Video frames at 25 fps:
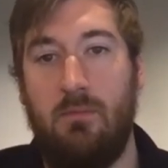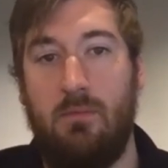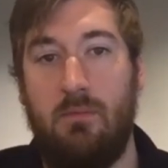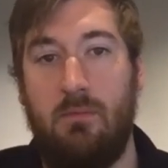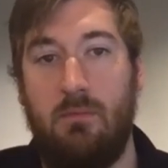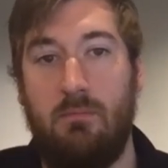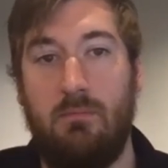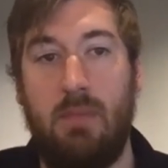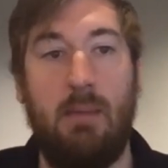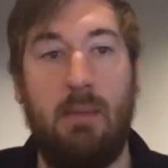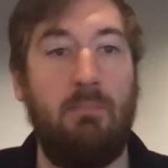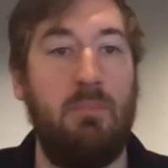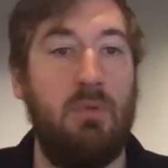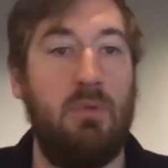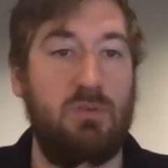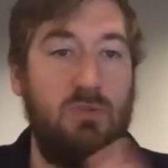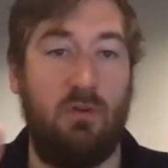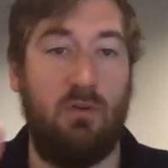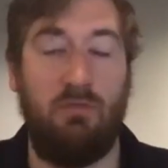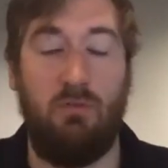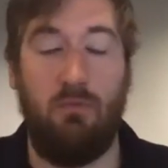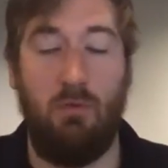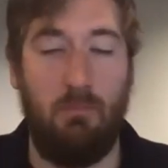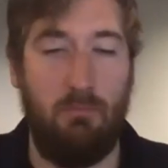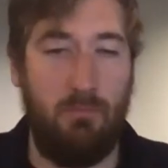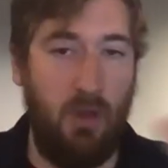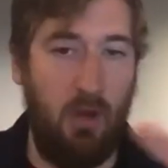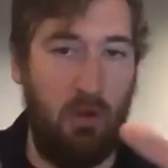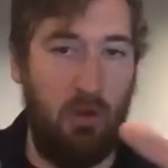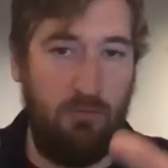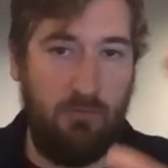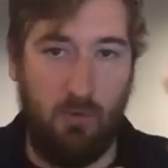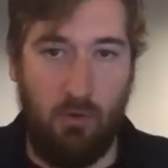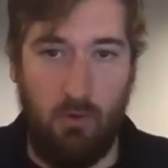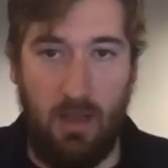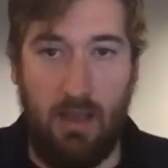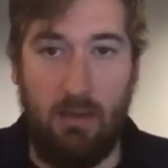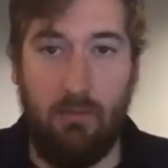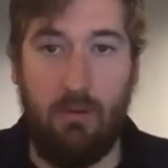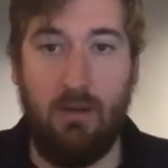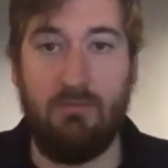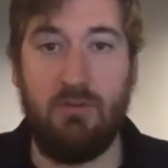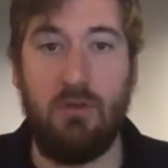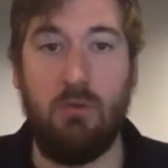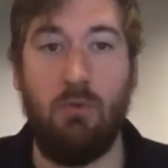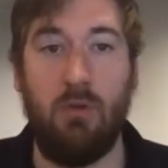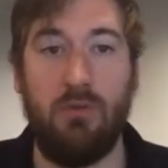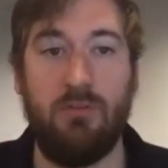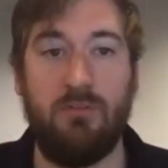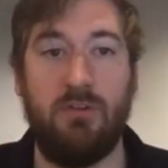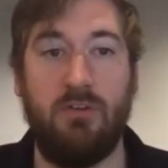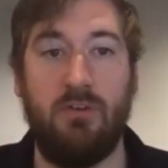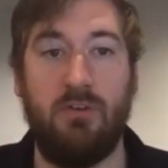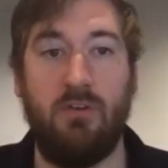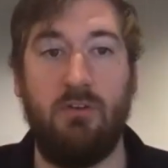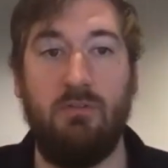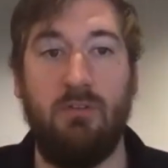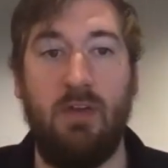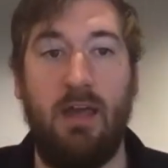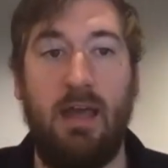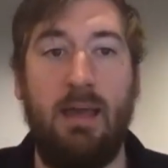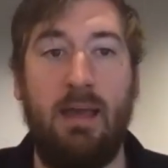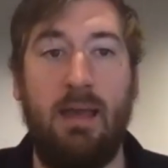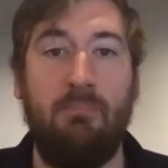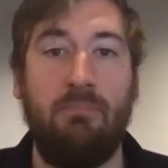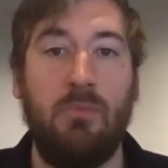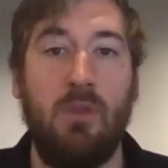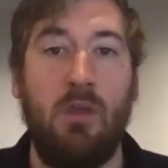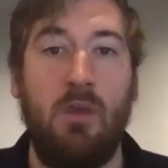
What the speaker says: members, or if you want both, or however you want to do that.